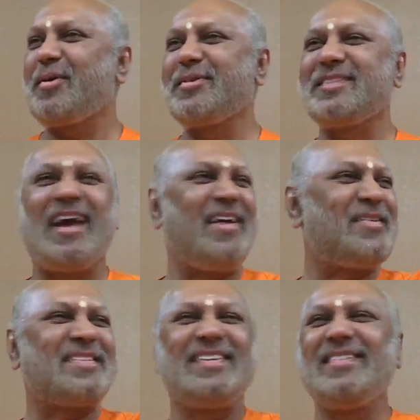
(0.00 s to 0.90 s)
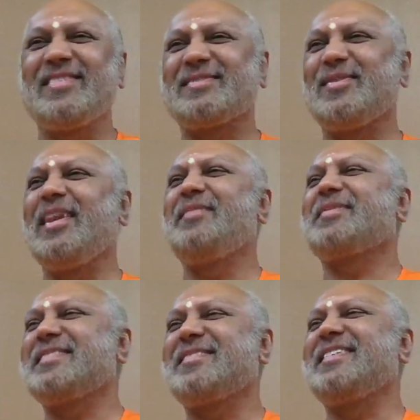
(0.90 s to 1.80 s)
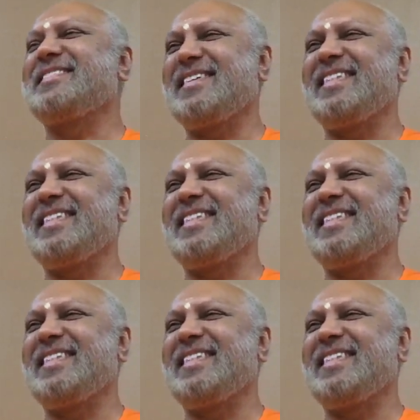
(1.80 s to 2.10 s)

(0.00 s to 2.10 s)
could see. He was the only person who could see